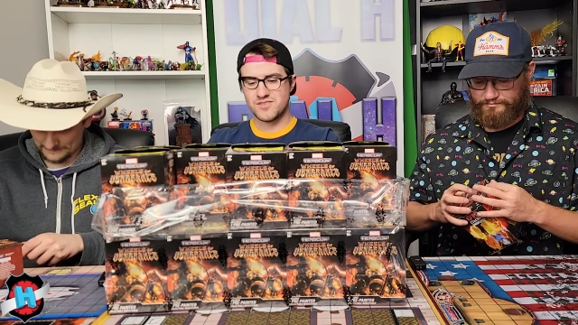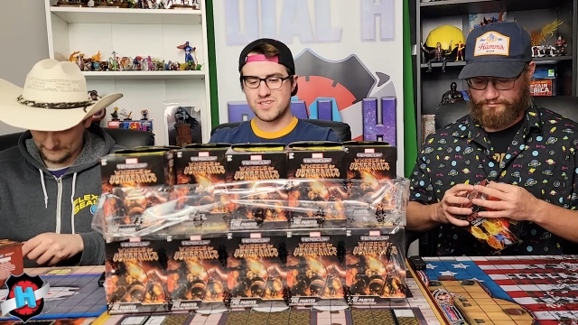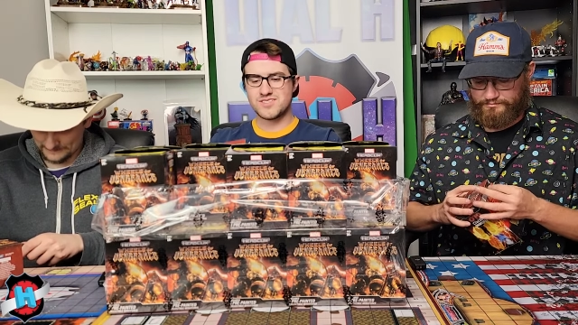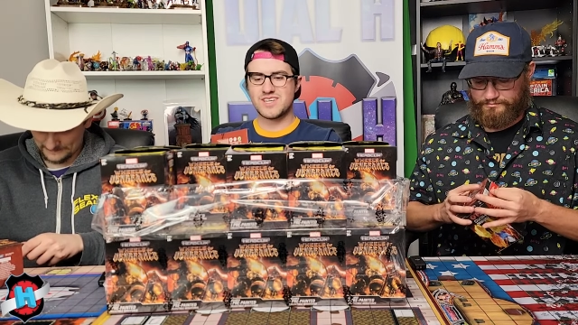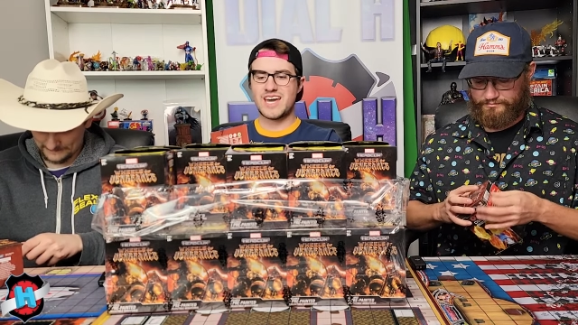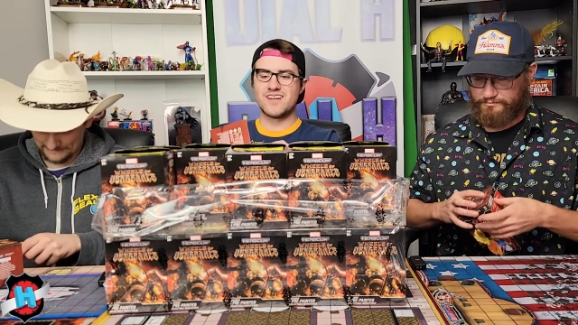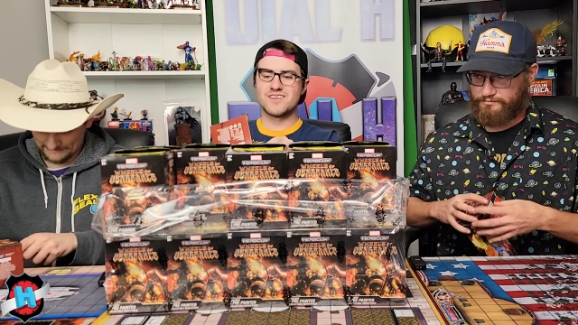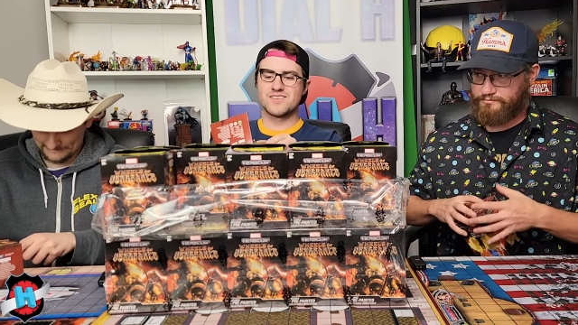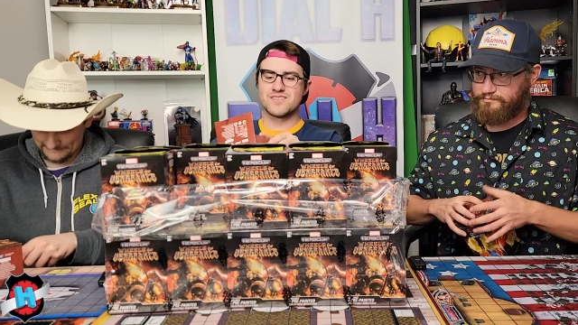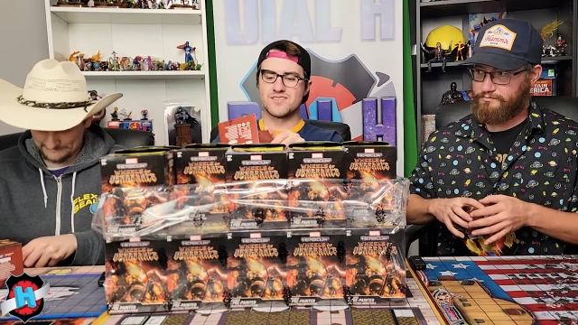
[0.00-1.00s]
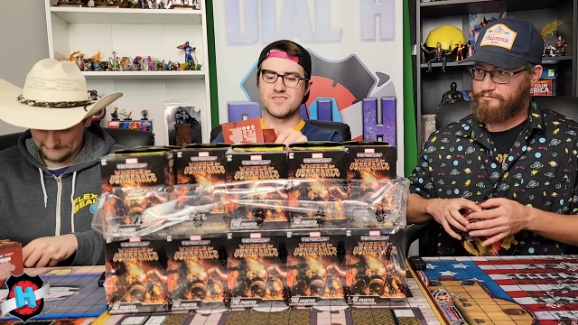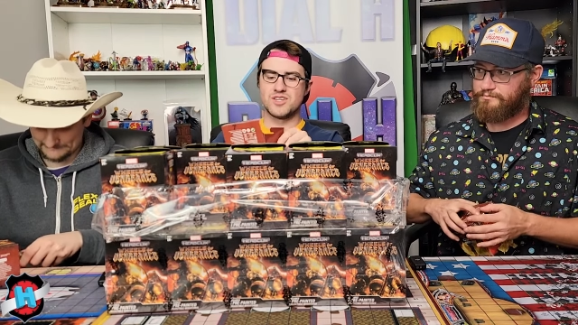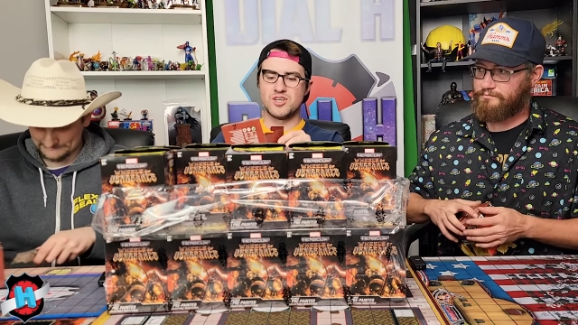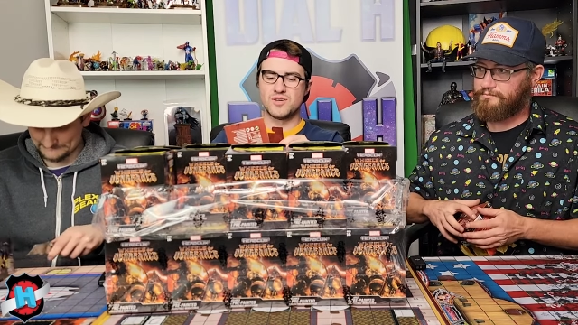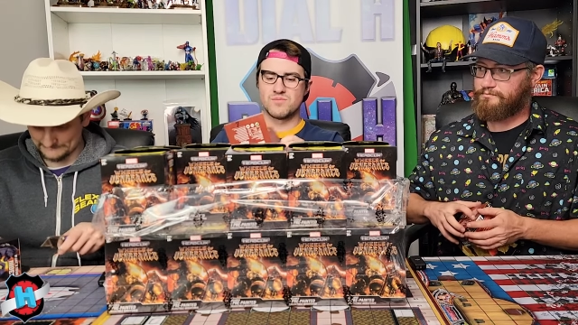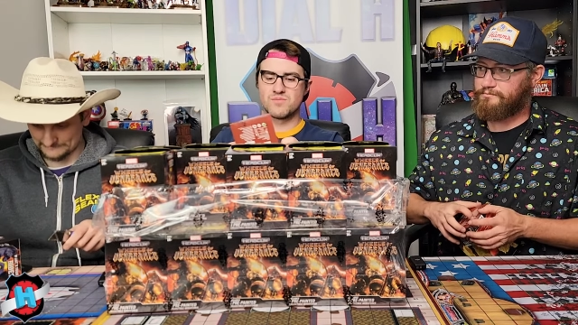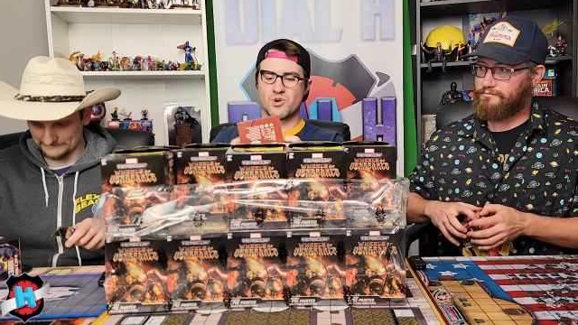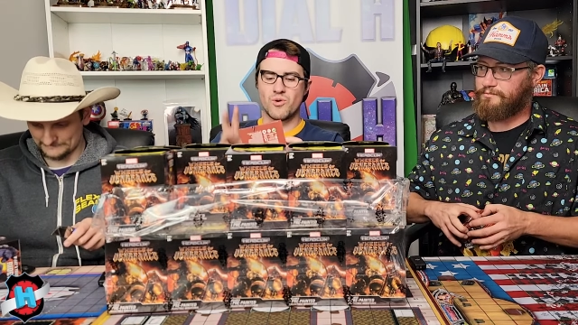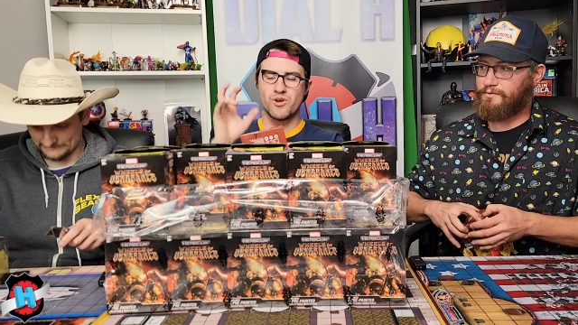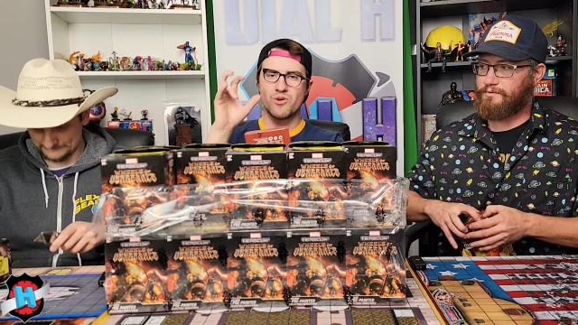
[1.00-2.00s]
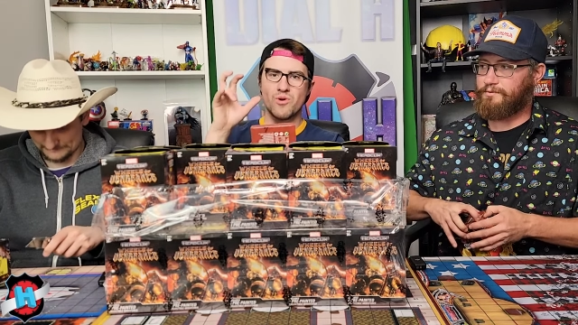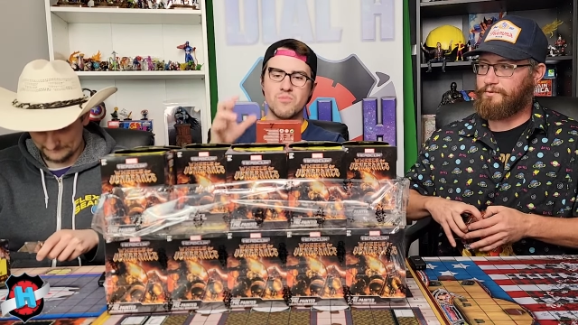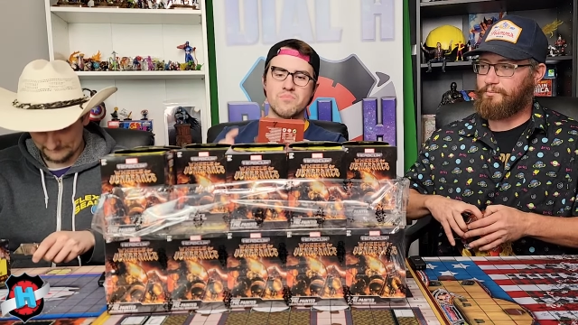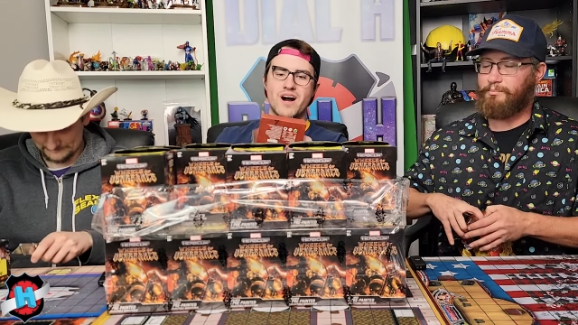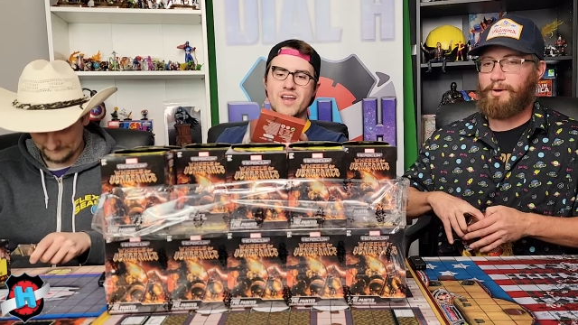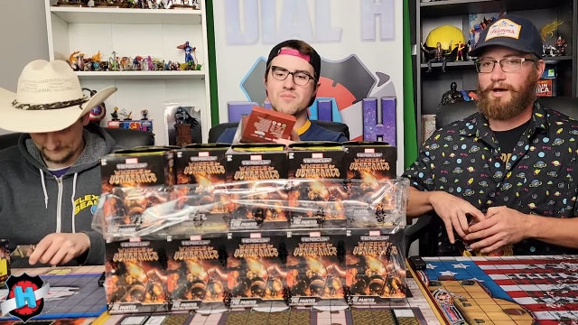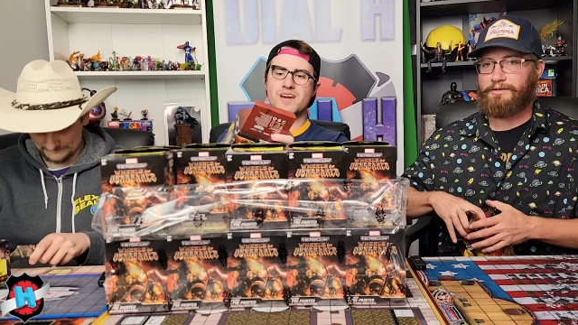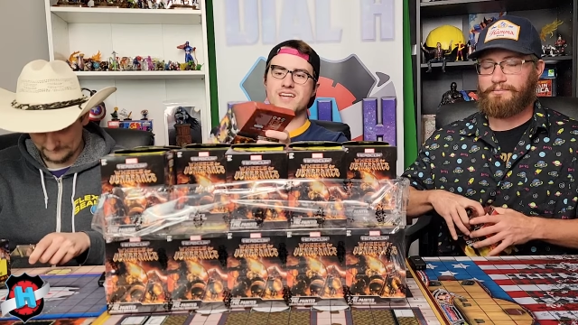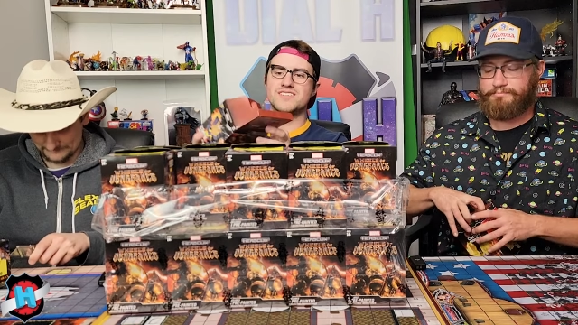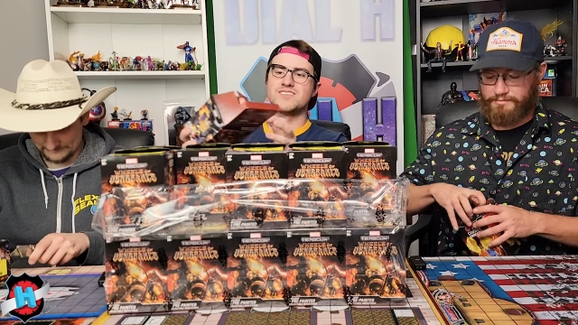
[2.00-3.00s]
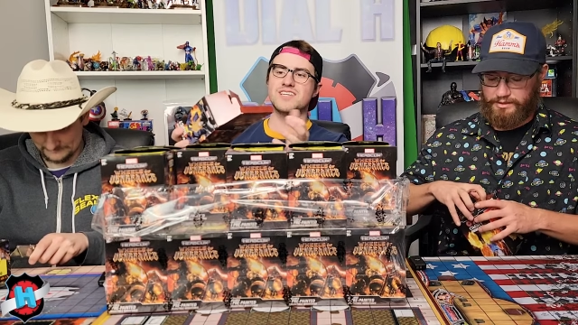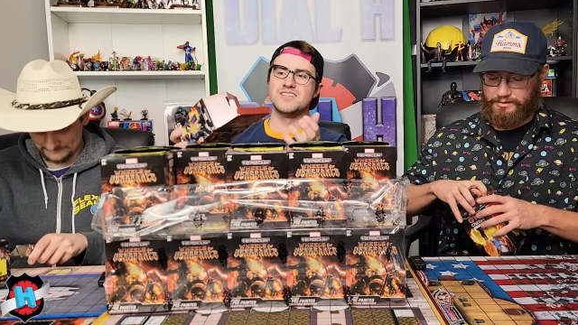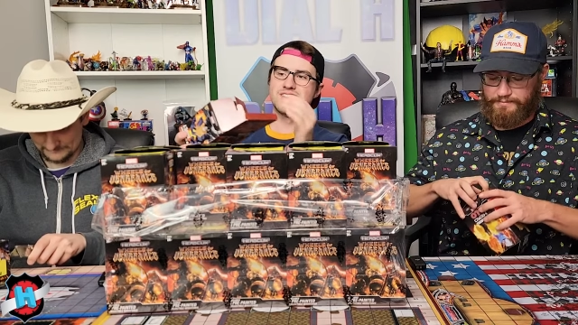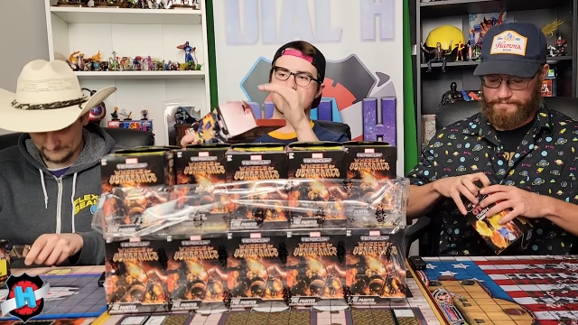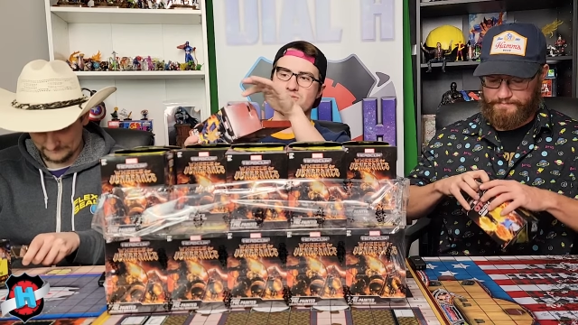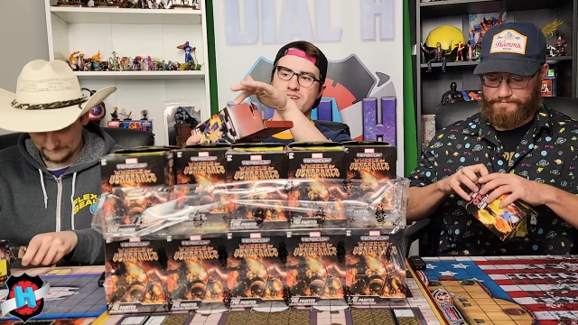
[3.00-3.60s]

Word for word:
Speaker 1: this end, the quote unquote bottom end, is the easiest. It